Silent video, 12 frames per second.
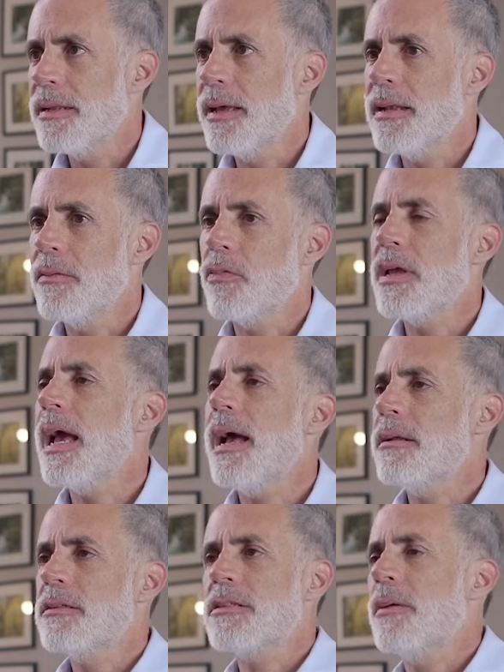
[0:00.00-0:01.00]
And we
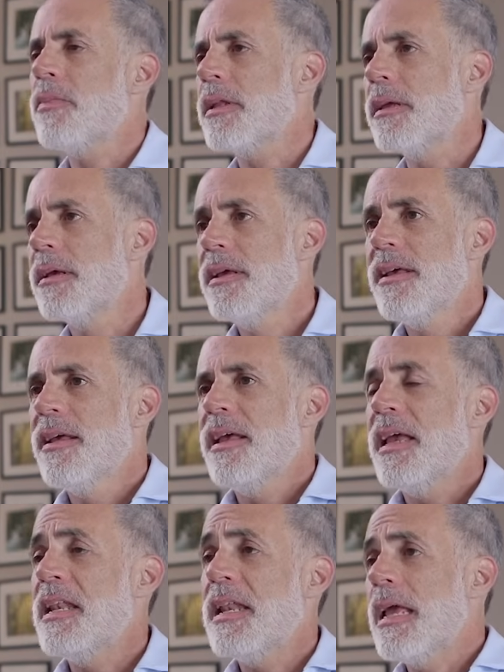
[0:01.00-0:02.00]
had somebody
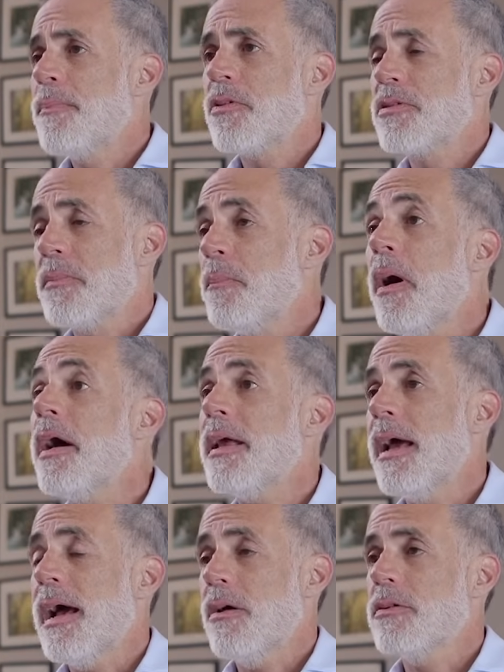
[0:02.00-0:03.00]
in Naples that bought a
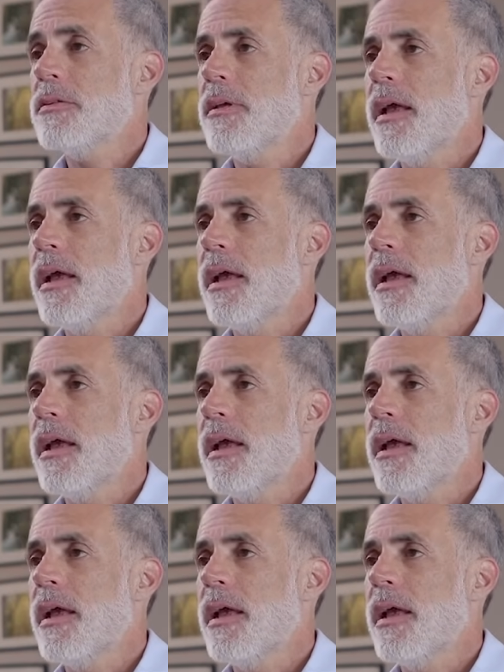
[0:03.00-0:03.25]
house,